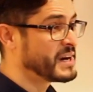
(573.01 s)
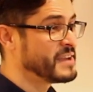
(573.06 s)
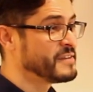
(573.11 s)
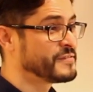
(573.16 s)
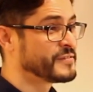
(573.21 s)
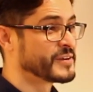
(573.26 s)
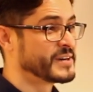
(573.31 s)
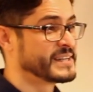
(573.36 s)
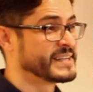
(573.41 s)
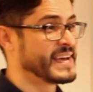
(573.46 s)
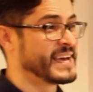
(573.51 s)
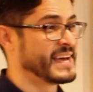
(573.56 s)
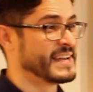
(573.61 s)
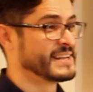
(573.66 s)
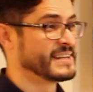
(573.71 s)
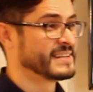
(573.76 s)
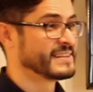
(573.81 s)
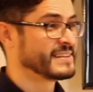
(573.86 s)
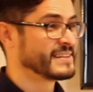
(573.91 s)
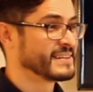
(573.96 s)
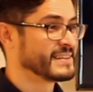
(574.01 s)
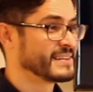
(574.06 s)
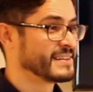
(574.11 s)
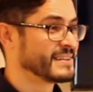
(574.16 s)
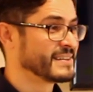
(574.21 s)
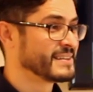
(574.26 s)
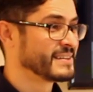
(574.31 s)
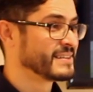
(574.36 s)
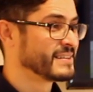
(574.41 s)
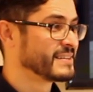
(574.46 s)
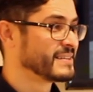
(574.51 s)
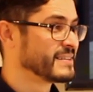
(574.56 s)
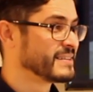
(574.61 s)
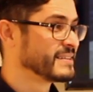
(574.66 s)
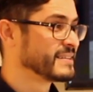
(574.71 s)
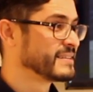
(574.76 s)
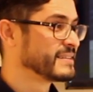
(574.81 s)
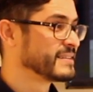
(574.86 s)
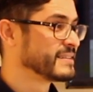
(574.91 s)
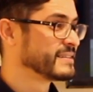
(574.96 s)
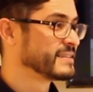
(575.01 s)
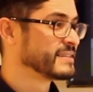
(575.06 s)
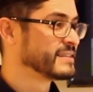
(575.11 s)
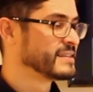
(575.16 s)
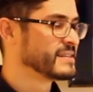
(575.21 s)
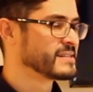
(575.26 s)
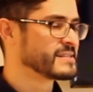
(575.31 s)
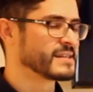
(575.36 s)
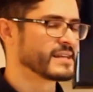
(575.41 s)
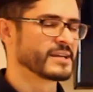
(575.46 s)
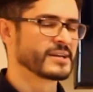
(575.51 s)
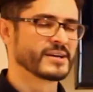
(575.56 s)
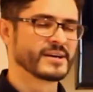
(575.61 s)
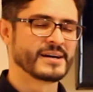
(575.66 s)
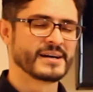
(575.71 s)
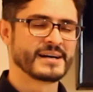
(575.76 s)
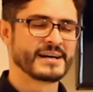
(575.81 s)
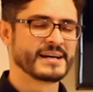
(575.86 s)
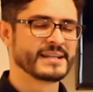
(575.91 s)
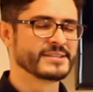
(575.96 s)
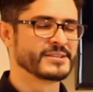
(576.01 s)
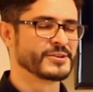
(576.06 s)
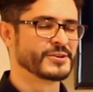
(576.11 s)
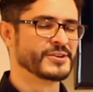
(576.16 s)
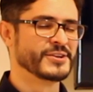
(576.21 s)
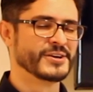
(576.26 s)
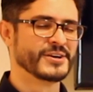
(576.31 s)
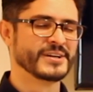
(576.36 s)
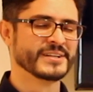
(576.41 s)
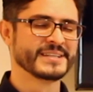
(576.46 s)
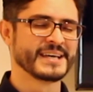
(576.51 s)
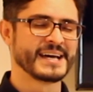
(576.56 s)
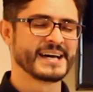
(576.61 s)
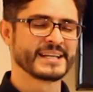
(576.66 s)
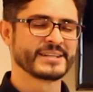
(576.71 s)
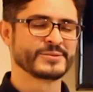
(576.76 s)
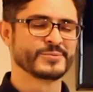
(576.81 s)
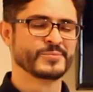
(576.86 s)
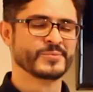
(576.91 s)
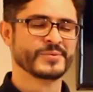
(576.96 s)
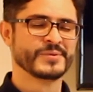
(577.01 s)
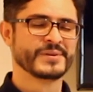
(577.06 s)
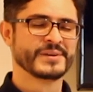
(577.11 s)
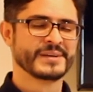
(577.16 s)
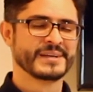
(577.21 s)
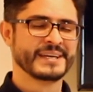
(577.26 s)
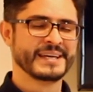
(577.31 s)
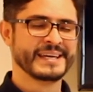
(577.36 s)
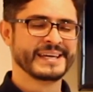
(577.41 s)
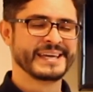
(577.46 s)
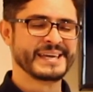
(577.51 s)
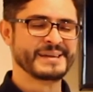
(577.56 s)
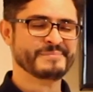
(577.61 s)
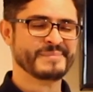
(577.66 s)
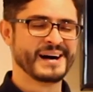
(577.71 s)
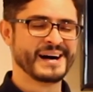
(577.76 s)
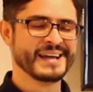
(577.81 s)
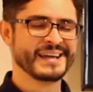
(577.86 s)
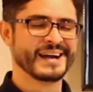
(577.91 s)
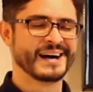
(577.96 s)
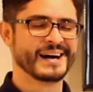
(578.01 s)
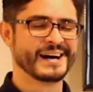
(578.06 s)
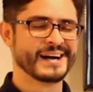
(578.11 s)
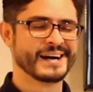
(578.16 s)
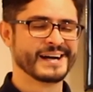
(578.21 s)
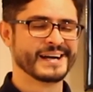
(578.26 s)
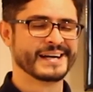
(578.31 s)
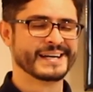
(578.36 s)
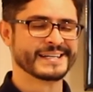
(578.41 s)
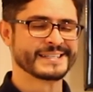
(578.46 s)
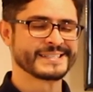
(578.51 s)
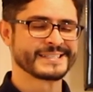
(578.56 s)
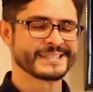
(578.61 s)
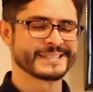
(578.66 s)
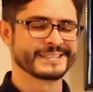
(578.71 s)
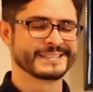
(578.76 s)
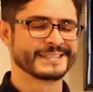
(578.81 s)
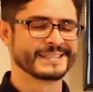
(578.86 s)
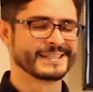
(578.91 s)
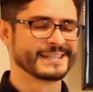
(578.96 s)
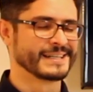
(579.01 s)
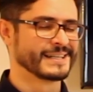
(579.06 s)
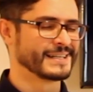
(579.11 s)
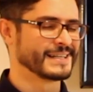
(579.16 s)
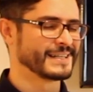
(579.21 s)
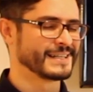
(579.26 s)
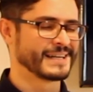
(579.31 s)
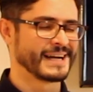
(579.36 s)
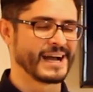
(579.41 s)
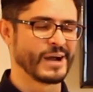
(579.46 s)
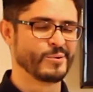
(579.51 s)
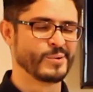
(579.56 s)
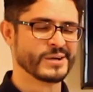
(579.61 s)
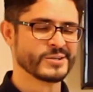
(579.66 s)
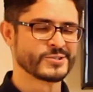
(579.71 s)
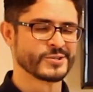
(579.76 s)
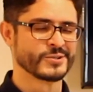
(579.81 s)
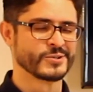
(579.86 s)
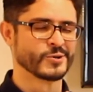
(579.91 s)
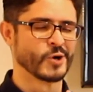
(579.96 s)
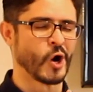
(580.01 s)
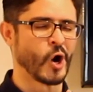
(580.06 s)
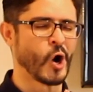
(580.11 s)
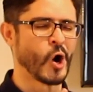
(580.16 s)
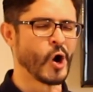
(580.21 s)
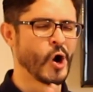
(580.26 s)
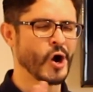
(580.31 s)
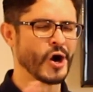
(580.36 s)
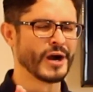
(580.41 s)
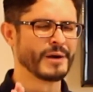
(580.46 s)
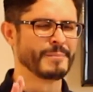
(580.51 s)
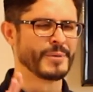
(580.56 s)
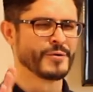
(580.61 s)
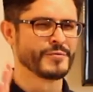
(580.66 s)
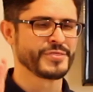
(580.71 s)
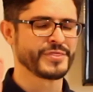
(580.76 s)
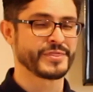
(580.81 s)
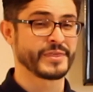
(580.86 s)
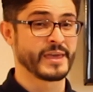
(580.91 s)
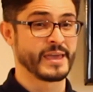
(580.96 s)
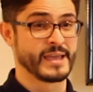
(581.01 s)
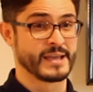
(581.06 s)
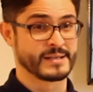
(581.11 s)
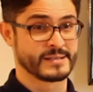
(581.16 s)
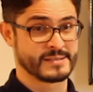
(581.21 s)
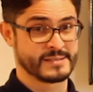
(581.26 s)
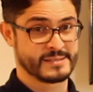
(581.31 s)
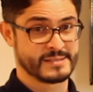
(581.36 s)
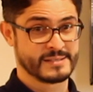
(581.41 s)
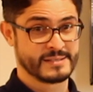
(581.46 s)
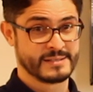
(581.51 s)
pray for them. Say, God, you know that in my heart, oh, I want to do horrible things.